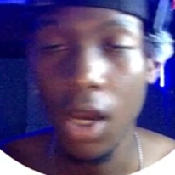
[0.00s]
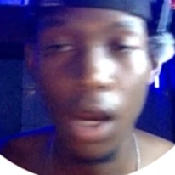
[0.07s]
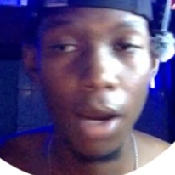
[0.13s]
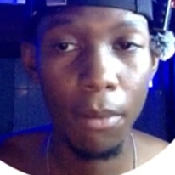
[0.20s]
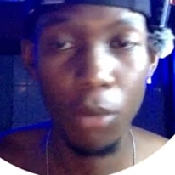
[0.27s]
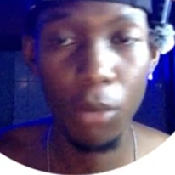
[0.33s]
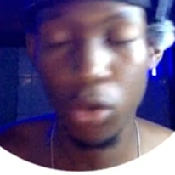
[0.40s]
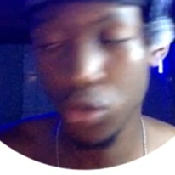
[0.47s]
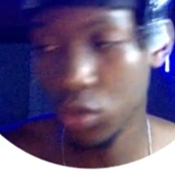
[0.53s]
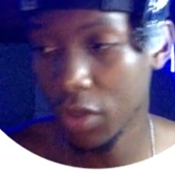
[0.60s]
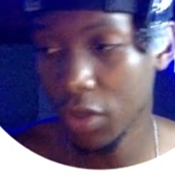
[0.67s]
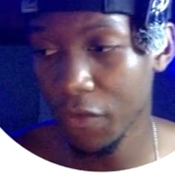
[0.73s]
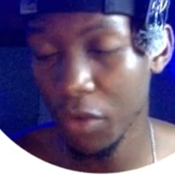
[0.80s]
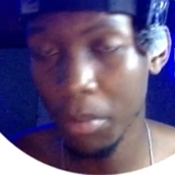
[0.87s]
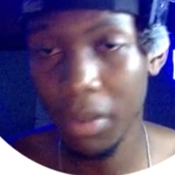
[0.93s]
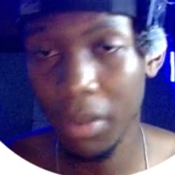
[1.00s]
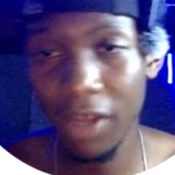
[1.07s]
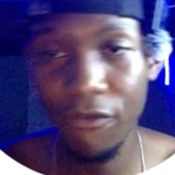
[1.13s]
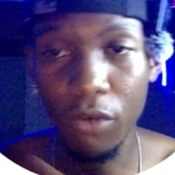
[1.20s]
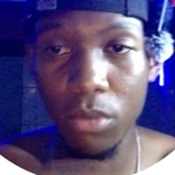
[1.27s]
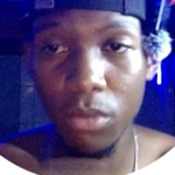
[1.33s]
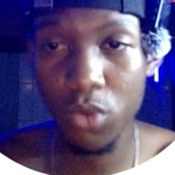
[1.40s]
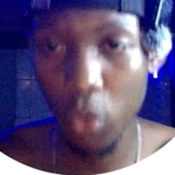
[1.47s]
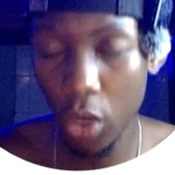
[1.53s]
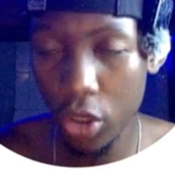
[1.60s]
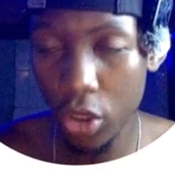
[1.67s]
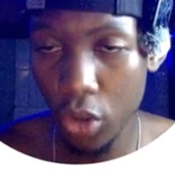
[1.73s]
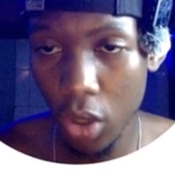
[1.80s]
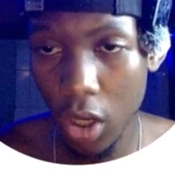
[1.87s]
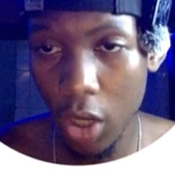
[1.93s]
go to different platforms where
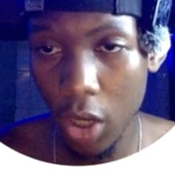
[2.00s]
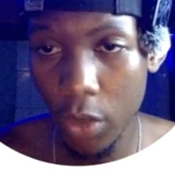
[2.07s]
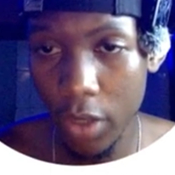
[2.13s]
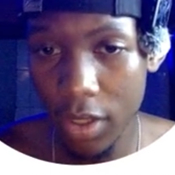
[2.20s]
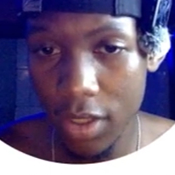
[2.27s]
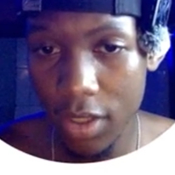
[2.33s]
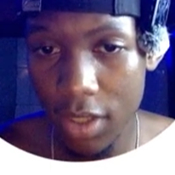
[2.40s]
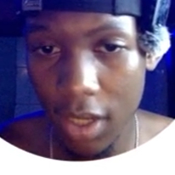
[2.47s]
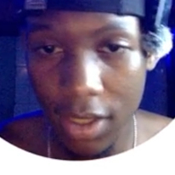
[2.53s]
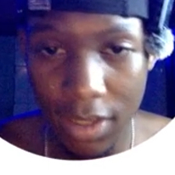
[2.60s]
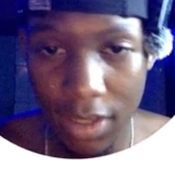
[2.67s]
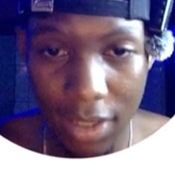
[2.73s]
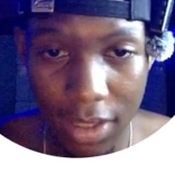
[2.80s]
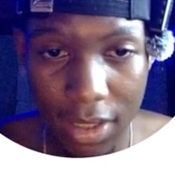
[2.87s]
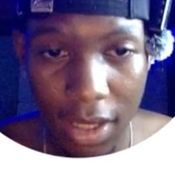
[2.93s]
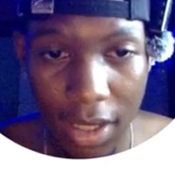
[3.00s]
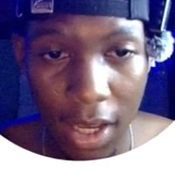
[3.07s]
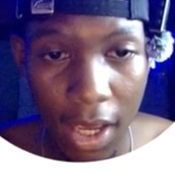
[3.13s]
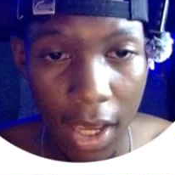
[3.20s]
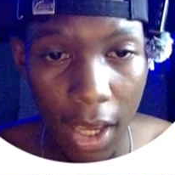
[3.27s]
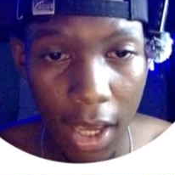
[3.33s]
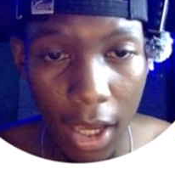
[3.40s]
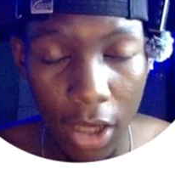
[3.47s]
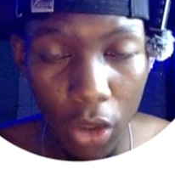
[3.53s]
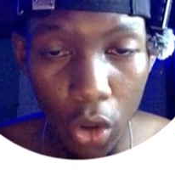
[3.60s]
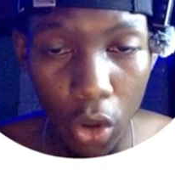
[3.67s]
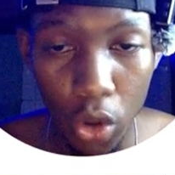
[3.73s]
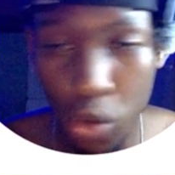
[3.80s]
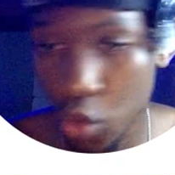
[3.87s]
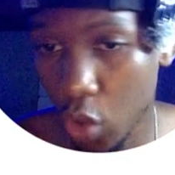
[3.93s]
your audience exists and
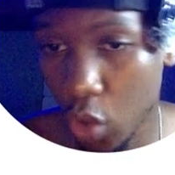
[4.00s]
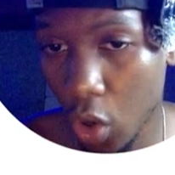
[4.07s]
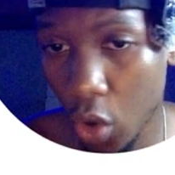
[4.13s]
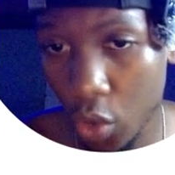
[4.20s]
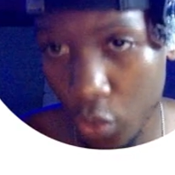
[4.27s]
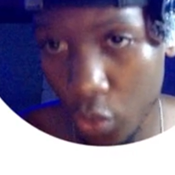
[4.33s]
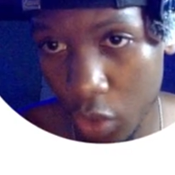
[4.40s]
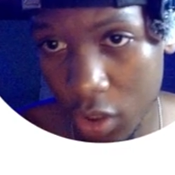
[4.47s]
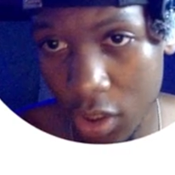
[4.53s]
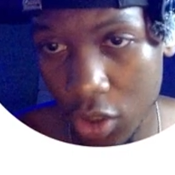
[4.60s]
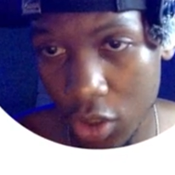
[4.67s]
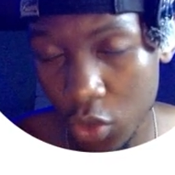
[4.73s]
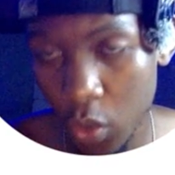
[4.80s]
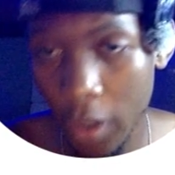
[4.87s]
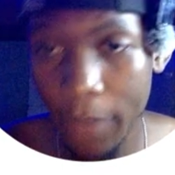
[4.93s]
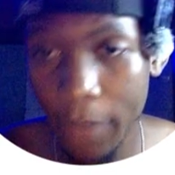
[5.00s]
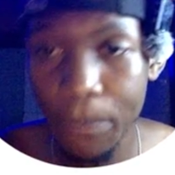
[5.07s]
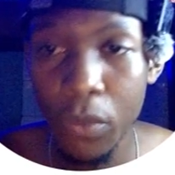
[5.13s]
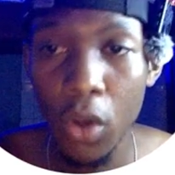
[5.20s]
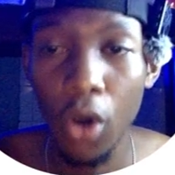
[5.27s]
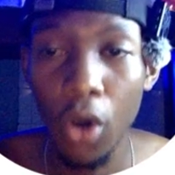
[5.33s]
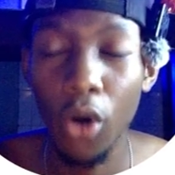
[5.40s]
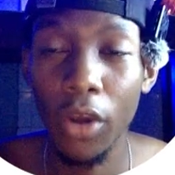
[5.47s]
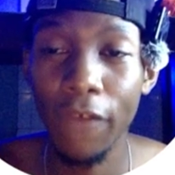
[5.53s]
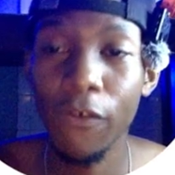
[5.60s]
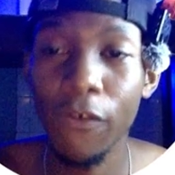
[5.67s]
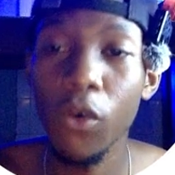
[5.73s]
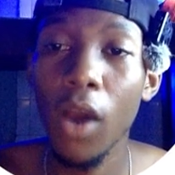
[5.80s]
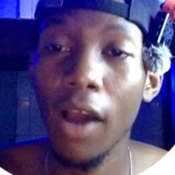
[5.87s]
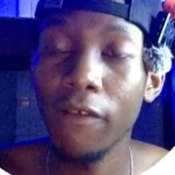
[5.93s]
go do your own research, right? Or if
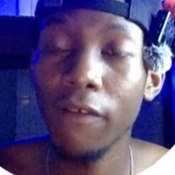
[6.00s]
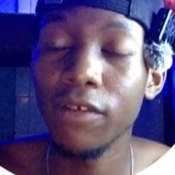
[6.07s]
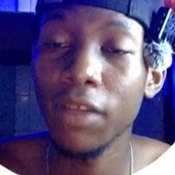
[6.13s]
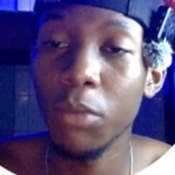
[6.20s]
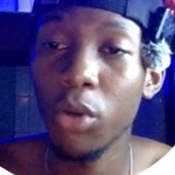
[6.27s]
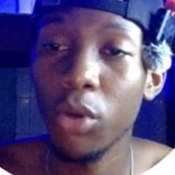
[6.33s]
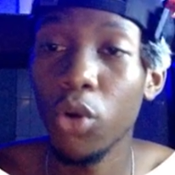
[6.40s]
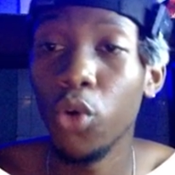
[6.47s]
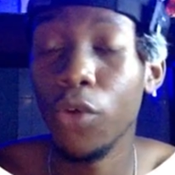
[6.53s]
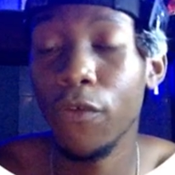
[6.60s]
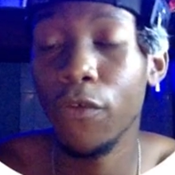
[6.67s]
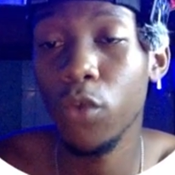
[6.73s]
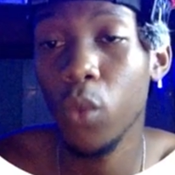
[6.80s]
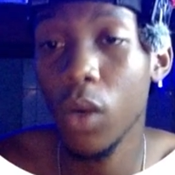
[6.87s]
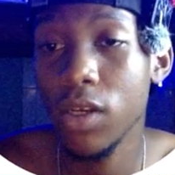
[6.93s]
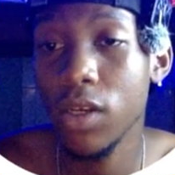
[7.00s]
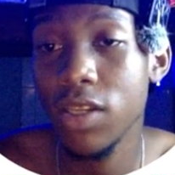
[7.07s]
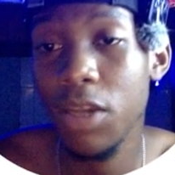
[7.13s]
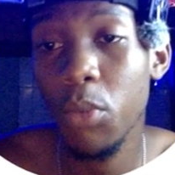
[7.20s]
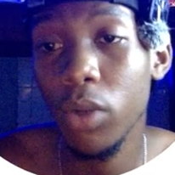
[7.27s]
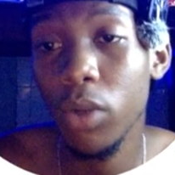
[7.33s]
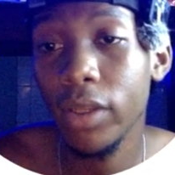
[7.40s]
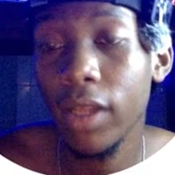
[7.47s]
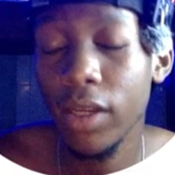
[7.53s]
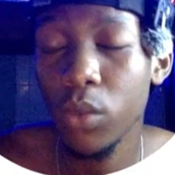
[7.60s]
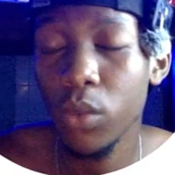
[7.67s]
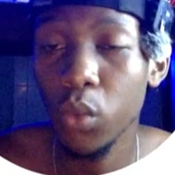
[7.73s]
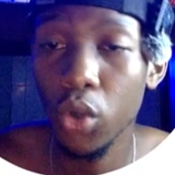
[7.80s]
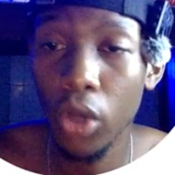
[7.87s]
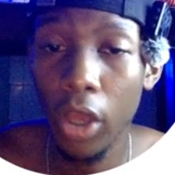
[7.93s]
you have someone or if you want someone that
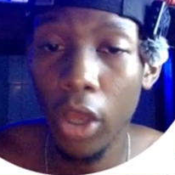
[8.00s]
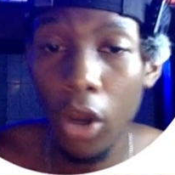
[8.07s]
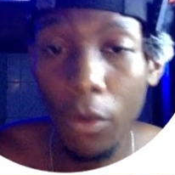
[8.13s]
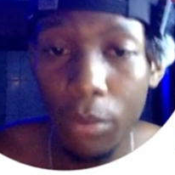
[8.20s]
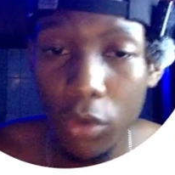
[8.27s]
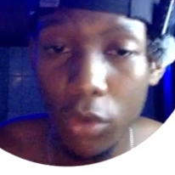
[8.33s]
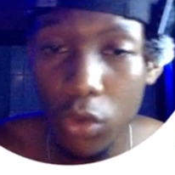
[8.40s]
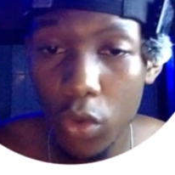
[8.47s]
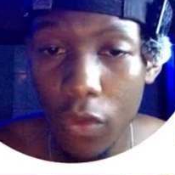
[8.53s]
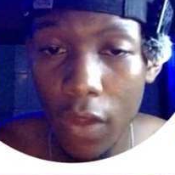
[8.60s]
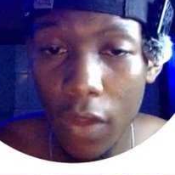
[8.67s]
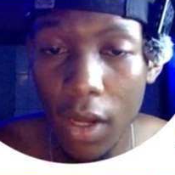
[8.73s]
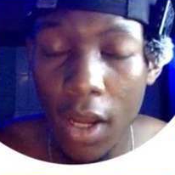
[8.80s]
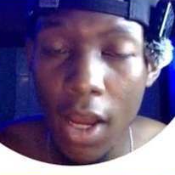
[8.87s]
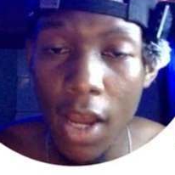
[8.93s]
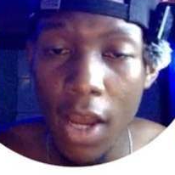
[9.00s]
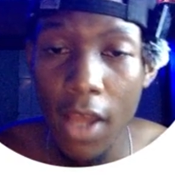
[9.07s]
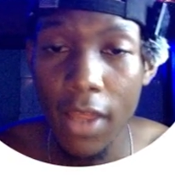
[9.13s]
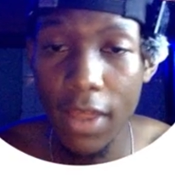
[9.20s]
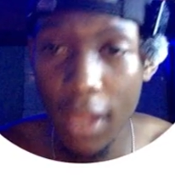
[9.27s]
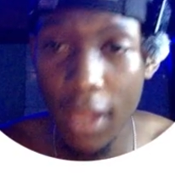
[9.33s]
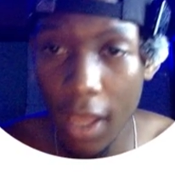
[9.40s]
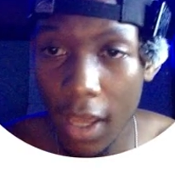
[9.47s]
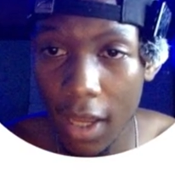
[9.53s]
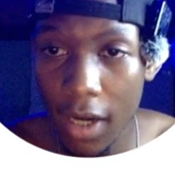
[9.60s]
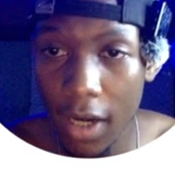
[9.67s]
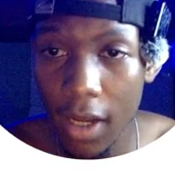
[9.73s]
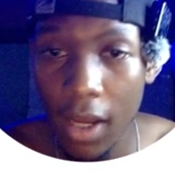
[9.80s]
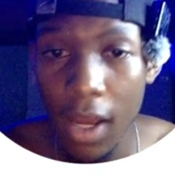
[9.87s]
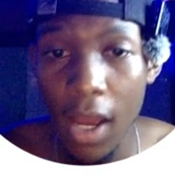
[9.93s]
will help you do that,
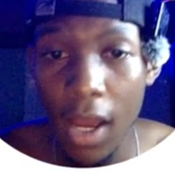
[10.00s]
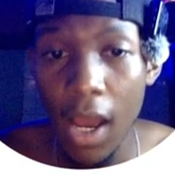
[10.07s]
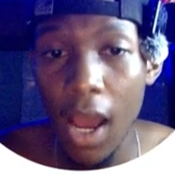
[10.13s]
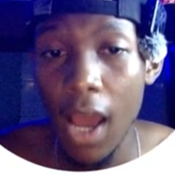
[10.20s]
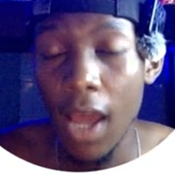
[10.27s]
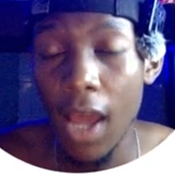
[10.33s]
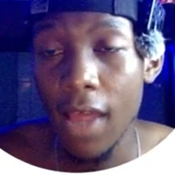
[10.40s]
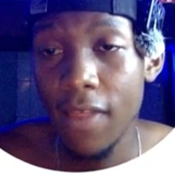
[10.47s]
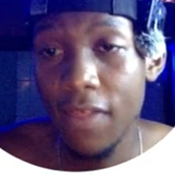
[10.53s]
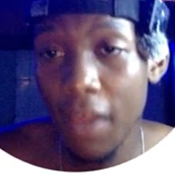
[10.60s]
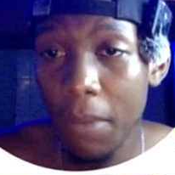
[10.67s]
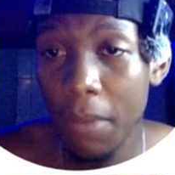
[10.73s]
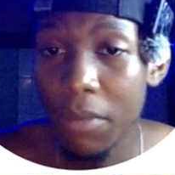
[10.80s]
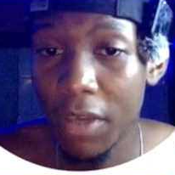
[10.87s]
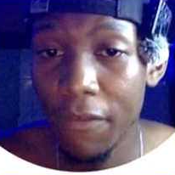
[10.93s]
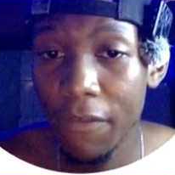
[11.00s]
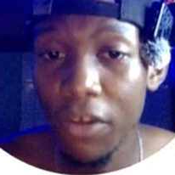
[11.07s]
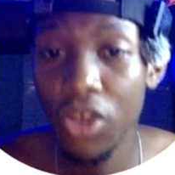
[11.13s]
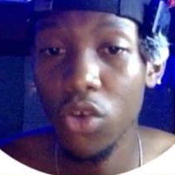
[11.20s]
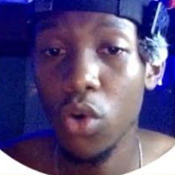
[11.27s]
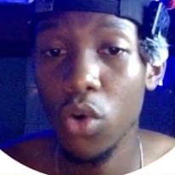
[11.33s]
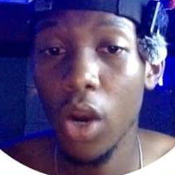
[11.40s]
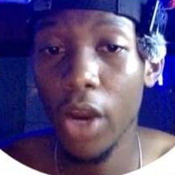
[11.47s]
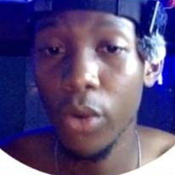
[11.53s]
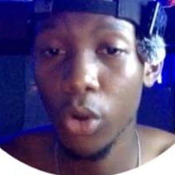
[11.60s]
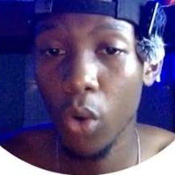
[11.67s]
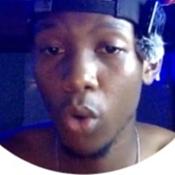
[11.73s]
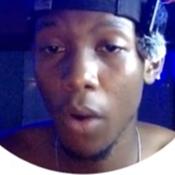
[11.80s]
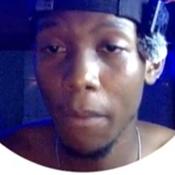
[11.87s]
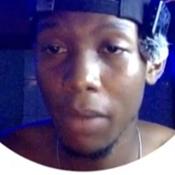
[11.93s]
then them giving you a
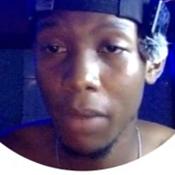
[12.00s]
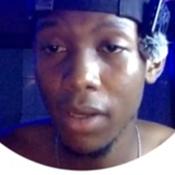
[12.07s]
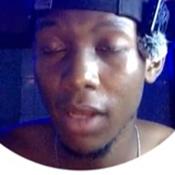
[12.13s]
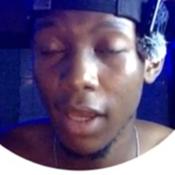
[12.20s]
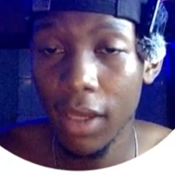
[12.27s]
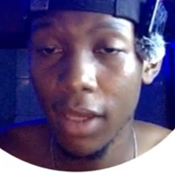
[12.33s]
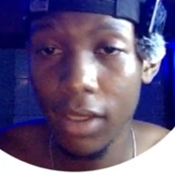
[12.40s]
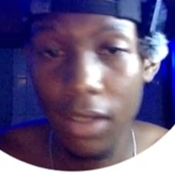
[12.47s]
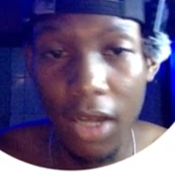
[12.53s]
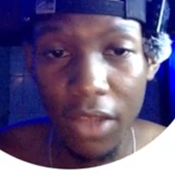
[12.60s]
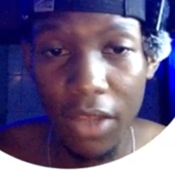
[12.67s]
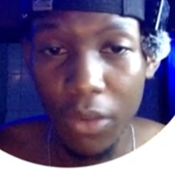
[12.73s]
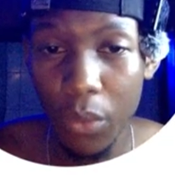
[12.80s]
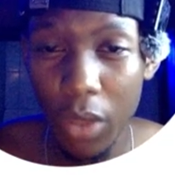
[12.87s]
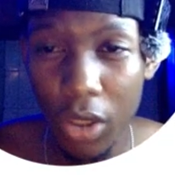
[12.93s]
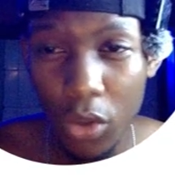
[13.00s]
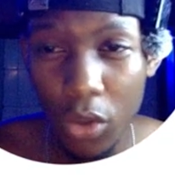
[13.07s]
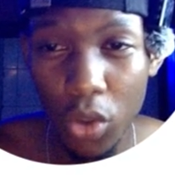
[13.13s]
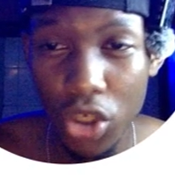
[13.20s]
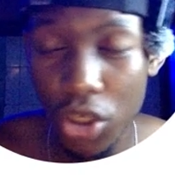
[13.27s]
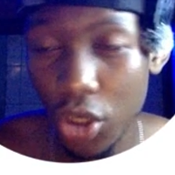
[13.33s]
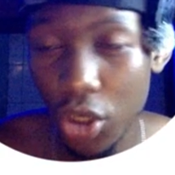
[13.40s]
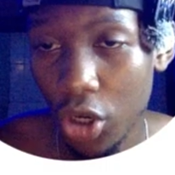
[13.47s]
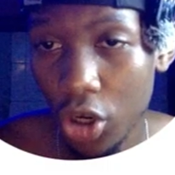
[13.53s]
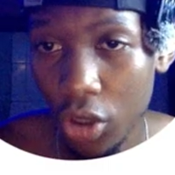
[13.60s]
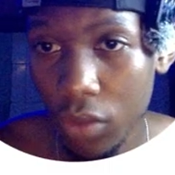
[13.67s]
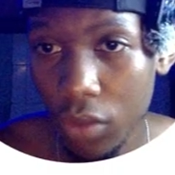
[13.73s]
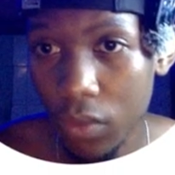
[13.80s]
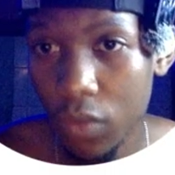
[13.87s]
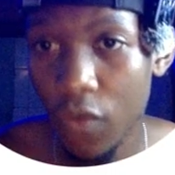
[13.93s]
requirement like gathering
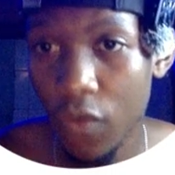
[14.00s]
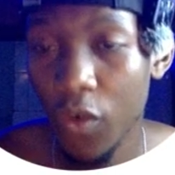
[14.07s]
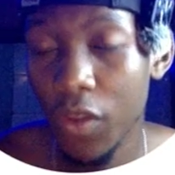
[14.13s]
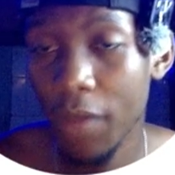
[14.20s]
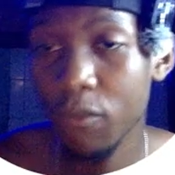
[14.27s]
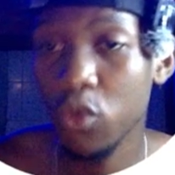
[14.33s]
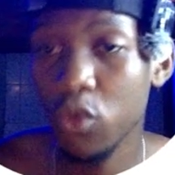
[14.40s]
questionnaire for them